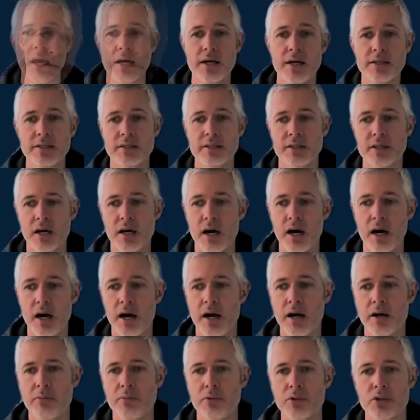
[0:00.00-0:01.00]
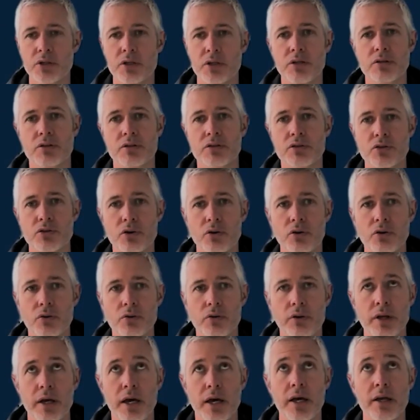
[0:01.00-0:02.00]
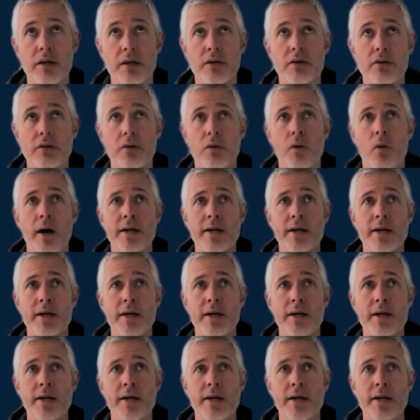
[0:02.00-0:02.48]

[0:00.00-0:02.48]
And I was concerned that